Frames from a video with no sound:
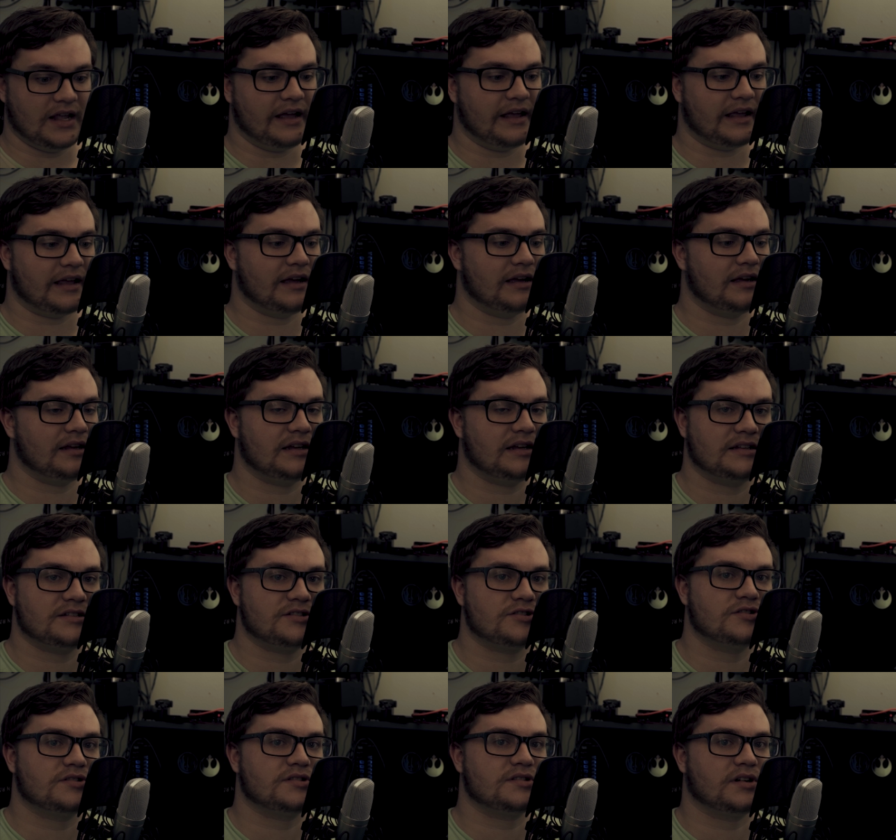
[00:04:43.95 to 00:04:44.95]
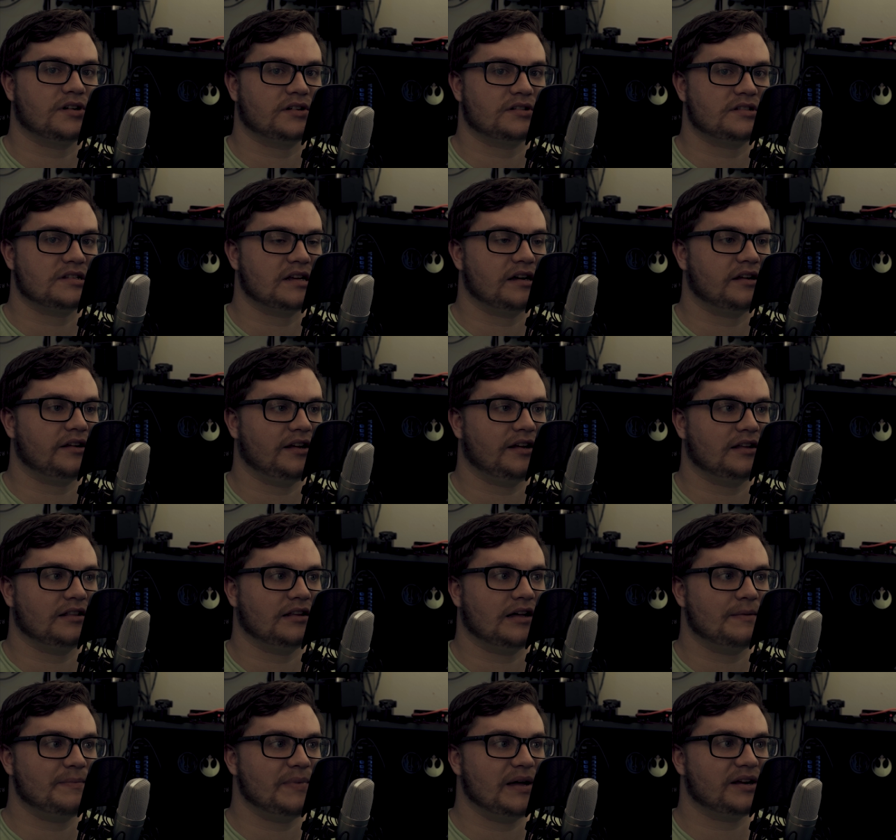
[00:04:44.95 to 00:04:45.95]
and it should start sounding a
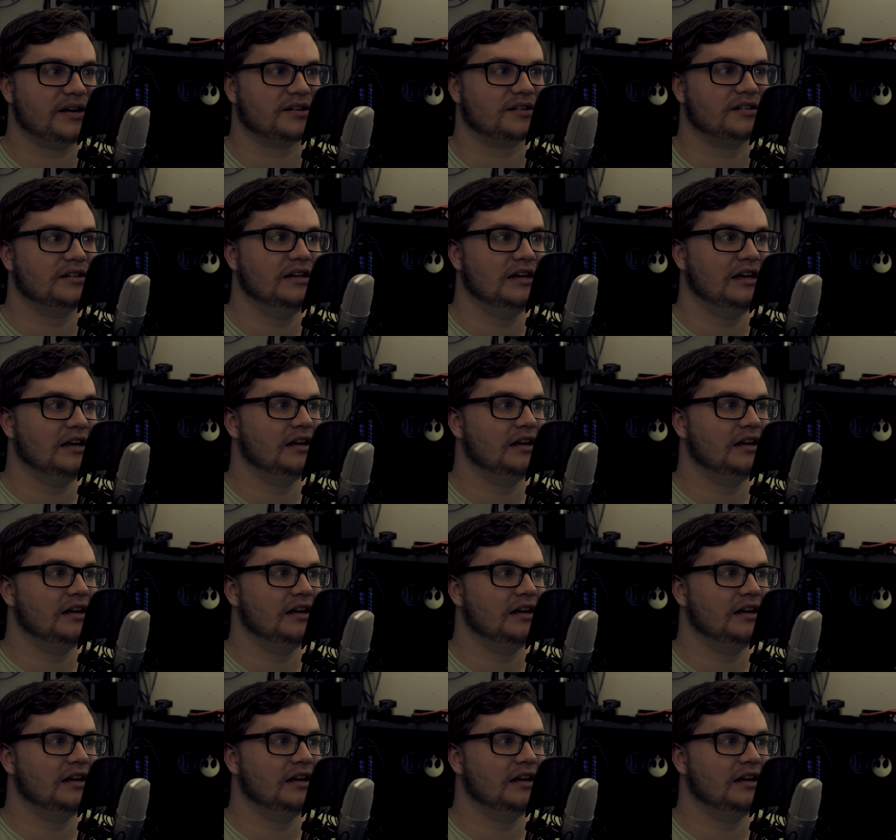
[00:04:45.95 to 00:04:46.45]
lot better.